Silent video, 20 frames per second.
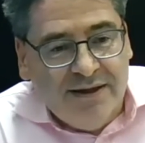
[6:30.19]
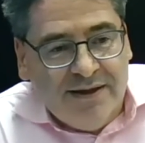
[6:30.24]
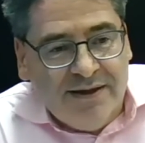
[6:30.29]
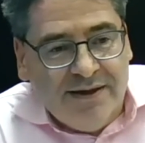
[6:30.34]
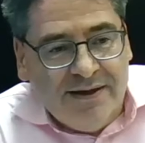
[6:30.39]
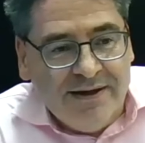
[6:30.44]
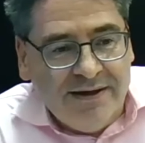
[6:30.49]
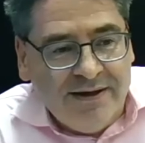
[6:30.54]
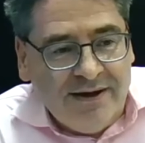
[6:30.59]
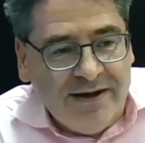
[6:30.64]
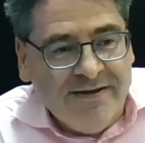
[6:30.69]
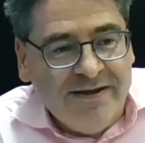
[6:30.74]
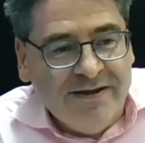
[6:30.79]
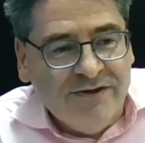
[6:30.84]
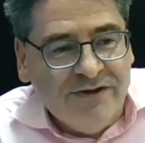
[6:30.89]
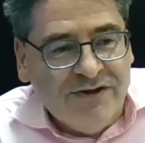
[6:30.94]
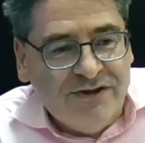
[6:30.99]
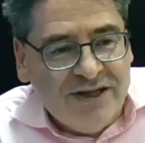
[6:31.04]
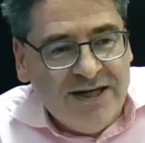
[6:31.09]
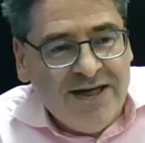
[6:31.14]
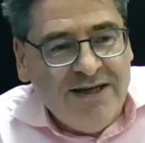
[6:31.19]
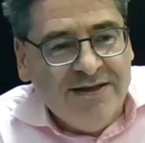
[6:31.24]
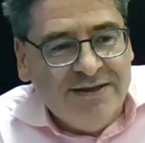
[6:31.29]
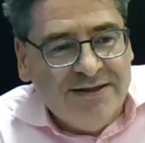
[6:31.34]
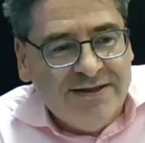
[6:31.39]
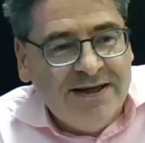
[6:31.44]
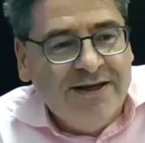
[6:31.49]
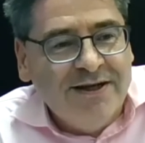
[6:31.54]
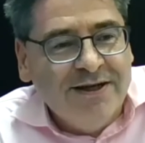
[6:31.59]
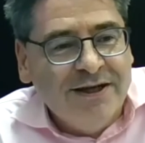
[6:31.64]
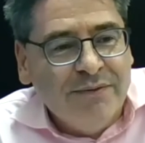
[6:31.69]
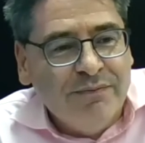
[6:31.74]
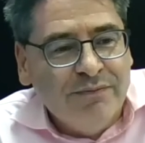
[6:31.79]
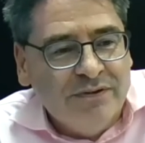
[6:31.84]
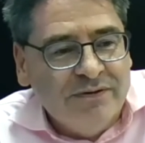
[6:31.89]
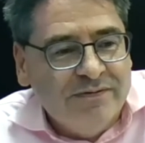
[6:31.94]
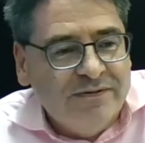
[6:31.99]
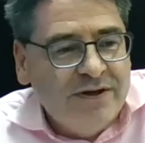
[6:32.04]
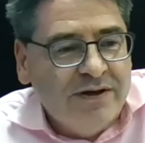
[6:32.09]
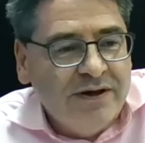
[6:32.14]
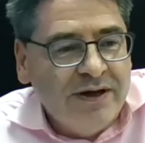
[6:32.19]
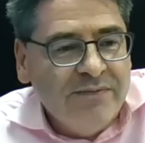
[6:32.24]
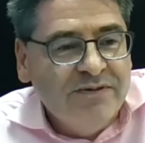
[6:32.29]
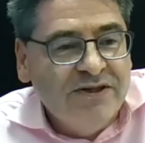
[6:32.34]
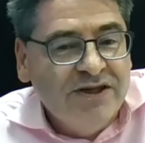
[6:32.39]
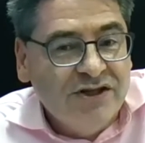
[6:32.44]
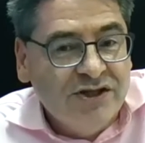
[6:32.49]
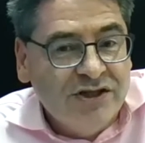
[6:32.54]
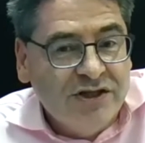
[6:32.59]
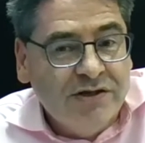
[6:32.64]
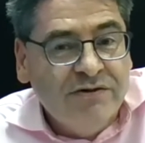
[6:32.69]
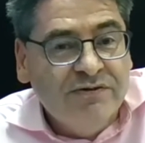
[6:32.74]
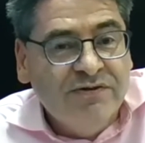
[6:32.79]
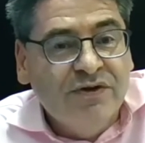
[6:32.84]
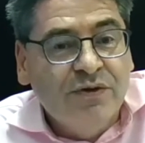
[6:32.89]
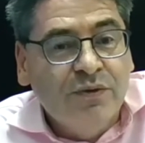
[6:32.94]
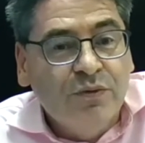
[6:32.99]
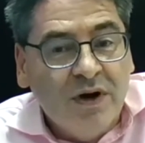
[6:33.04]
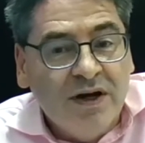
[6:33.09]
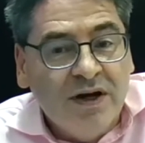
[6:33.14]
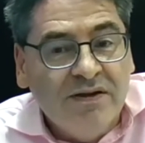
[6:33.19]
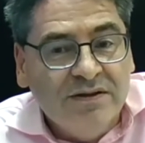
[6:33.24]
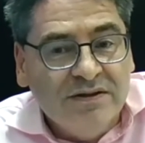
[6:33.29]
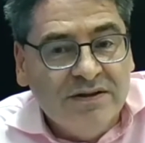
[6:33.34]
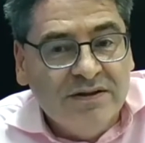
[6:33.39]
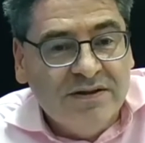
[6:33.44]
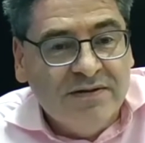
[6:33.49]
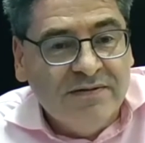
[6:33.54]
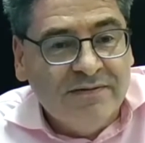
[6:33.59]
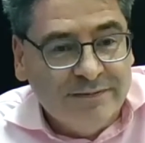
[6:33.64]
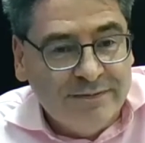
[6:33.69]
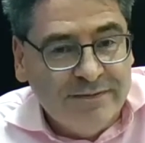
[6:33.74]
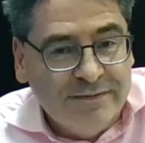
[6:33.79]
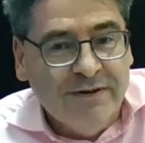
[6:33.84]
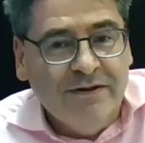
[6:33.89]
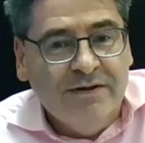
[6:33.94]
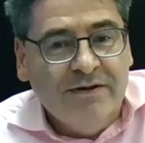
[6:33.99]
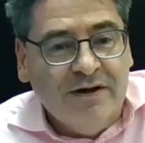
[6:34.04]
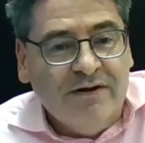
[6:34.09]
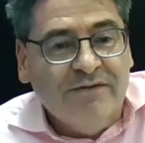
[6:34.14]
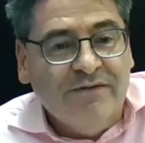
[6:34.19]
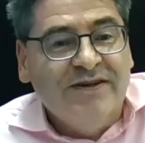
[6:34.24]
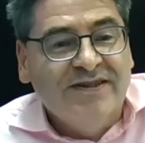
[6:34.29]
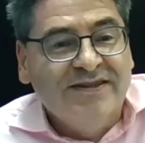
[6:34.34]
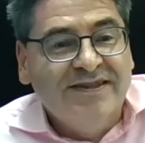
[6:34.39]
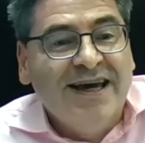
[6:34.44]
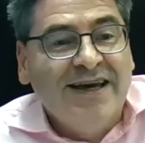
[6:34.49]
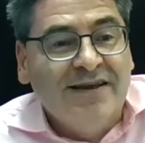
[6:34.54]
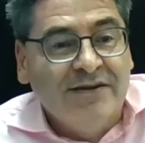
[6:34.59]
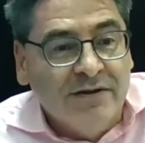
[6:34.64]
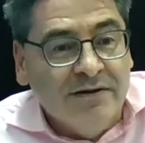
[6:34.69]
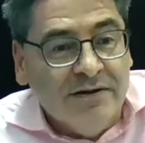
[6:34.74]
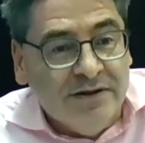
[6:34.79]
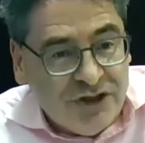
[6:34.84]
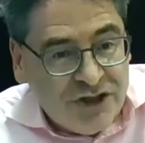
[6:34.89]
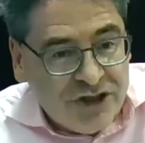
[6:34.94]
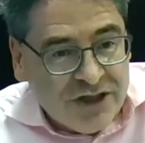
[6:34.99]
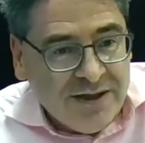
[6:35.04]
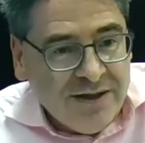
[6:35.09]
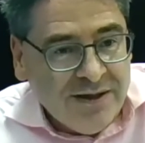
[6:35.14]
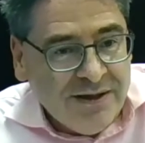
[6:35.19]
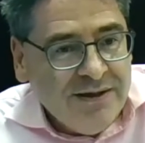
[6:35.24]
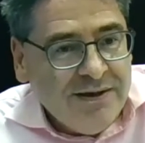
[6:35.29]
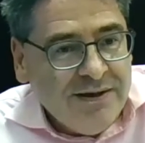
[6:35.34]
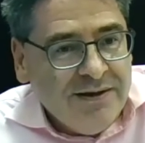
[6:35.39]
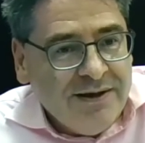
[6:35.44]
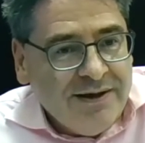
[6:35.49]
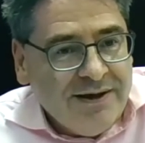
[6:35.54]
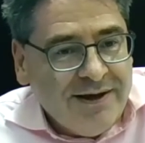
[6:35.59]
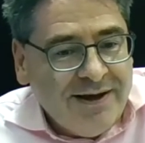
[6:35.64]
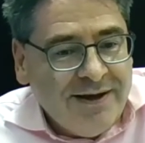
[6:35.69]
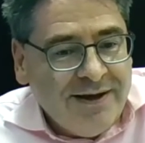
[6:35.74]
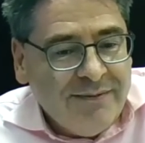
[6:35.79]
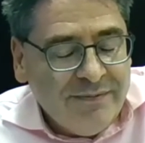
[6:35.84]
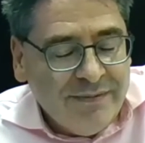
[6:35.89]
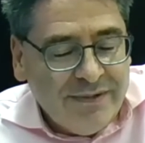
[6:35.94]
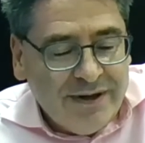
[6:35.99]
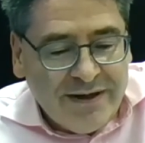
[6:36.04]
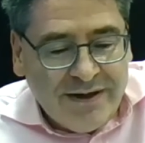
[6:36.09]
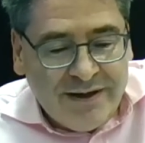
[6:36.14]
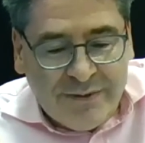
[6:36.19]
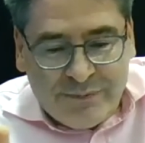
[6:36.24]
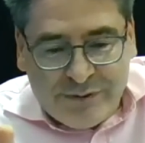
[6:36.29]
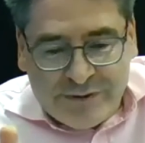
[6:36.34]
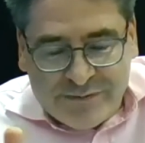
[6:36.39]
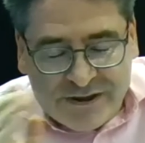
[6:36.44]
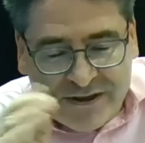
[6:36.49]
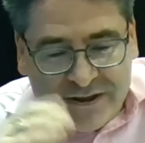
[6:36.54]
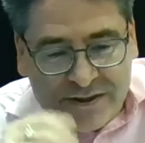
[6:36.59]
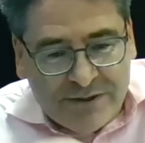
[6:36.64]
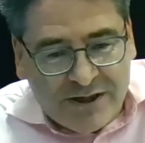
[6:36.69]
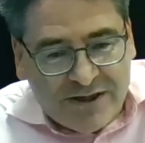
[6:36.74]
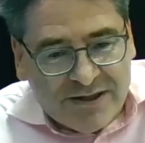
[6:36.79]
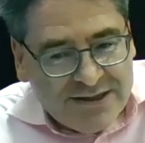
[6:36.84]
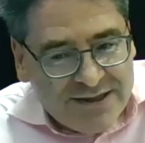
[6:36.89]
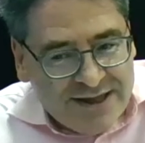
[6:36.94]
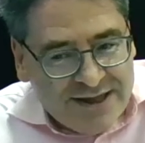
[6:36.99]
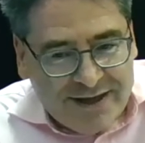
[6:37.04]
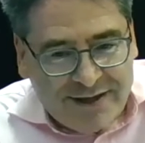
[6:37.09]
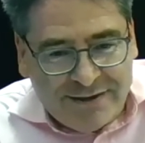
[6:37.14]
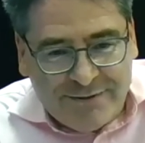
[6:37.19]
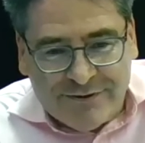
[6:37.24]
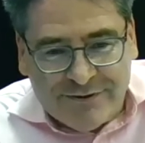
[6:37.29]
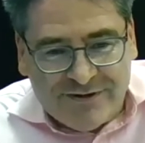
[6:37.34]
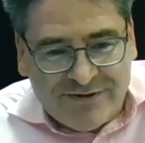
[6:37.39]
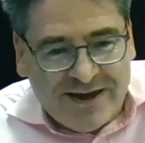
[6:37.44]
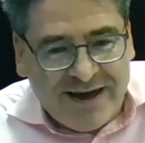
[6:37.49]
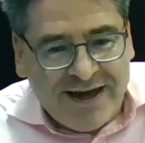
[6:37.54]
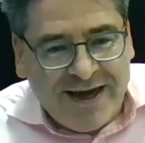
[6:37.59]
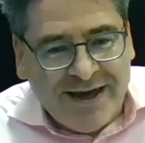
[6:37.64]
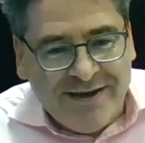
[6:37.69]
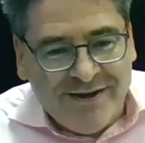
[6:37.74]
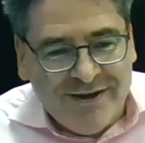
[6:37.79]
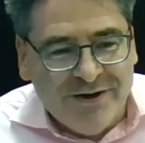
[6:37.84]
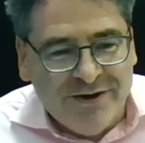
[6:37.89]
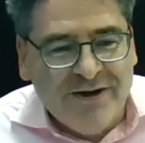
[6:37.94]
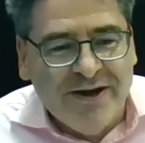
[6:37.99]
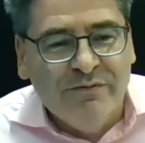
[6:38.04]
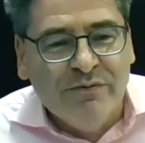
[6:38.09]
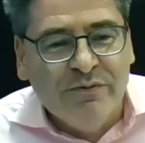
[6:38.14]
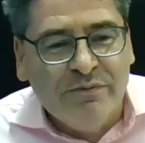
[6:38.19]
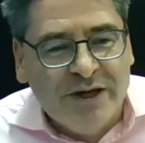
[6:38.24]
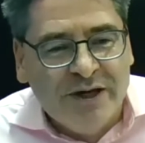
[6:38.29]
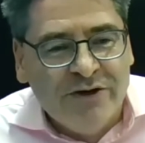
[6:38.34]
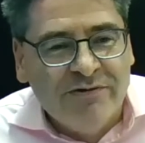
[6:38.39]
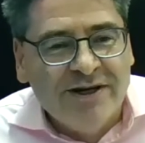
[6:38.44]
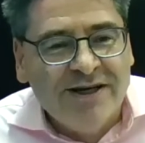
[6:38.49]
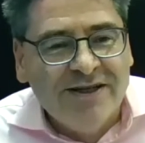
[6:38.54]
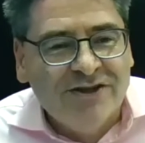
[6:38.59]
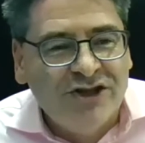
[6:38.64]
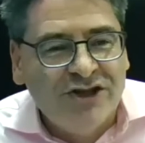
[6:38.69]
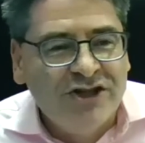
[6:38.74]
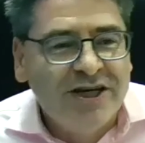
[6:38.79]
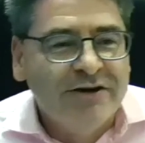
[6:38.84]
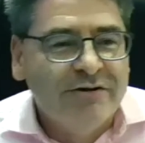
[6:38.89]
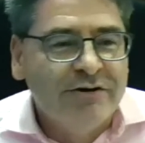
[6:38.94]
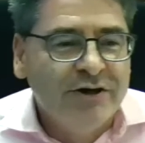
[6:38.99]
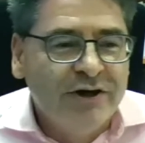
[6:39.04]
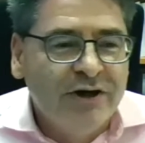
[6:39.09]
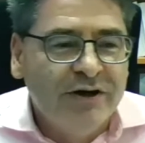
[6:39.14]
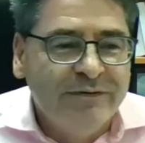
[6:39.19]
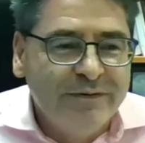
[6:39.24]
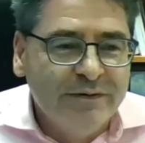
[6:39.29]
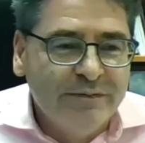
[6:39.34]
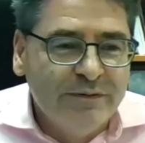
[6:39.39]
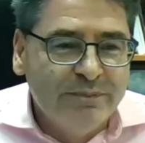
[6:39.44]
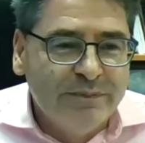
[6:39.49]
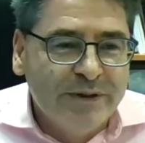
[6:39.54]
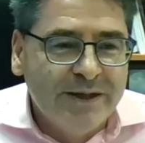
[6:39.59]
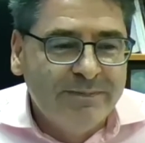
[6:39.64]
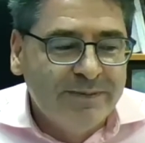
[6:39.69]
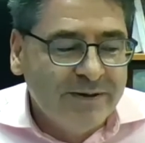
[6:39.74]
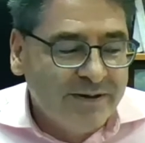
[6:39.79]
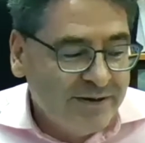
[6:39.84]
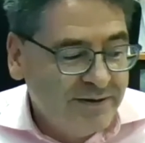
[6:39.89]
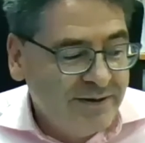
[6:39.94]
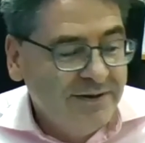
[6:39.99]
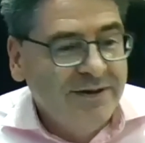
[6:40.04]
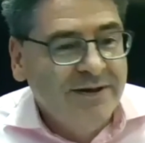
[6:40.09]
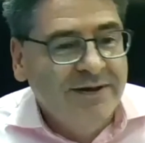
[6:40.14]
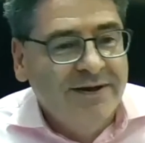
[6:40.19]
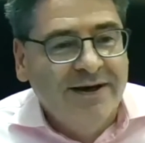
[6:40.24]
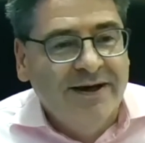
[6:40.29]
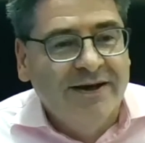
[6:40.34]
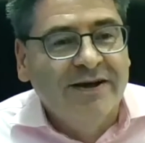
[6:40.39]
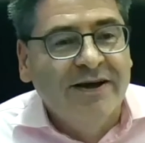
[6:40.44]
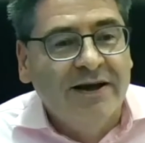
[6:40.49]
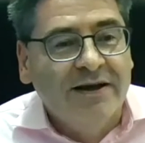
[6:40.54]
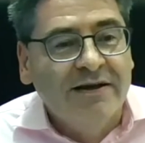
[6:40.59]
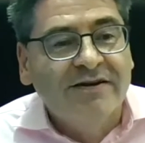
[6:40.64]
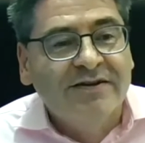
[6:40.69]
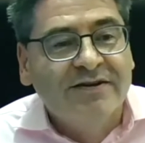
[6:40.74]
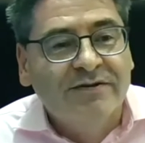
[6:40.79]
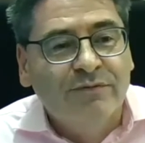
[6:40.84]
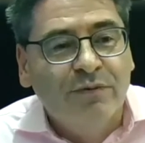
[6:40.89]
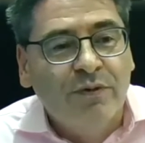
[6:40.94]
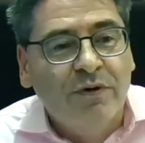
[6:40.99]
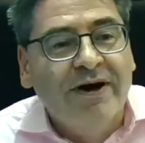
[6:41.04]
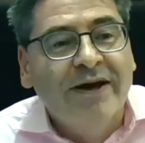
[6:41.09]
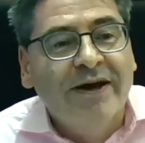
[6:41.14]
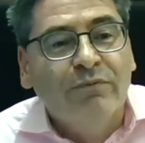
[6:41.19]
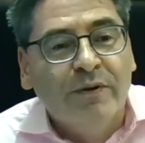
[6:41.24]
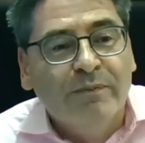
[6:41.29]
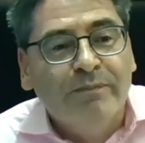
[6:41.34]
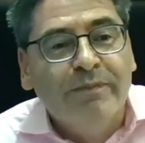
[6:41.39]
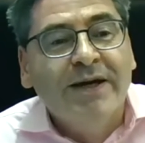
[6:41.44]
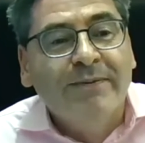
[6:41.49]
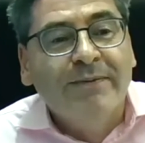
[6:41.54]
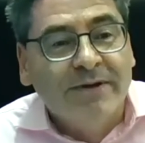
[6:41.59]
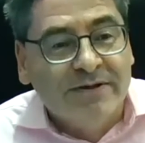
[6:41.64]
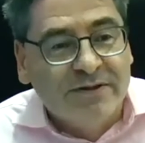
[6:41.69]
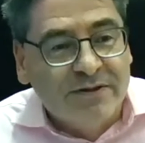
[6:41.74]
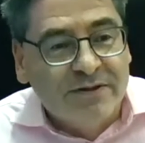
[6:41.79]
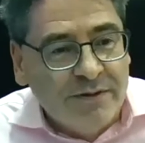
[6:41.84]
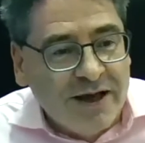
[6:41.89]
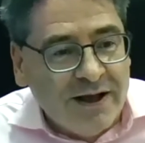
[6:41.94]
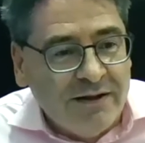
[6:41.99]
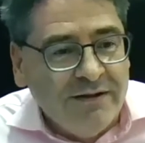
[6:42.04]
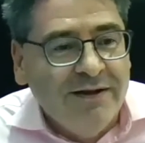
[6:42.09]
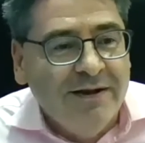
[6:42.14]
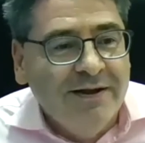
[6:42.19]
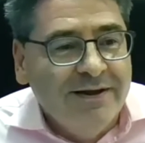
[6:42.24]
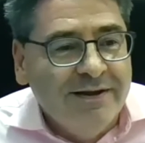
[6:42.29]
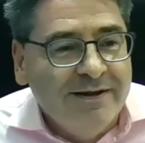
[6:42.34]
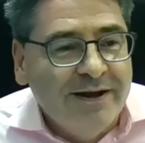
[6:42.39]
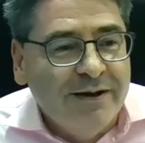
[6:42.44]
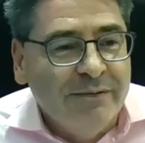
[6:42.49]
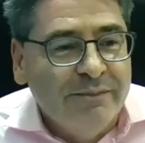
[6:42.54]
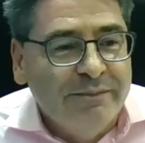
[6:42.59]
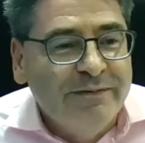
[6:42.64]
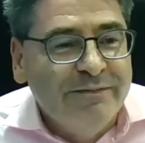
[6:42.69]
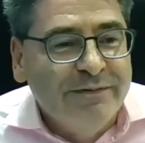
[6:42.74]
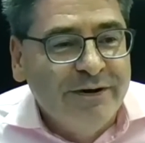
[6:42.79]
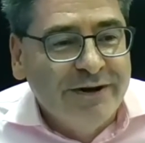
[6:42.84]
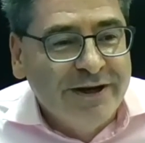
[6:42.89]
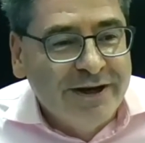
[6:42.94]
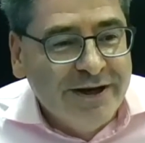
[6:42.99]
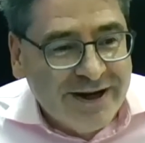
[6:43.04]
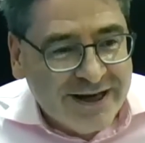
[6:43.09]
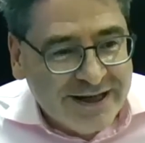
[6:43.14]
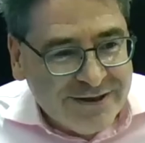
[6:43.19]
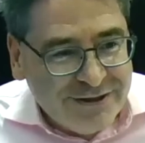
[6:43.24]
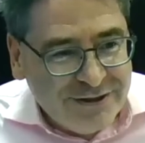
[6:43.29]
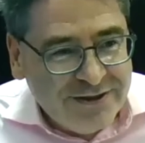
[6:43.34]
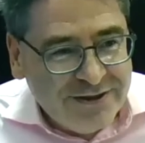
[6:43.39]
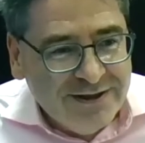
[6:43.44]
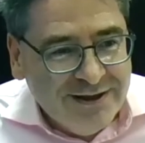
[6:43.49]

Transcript: I think the Dean has said a number of times, it shows the wonders of this technology. Professor Martinek was saying, you know, it would be great to share a coffee with people and a glass of wine with people as well. That would be very nice.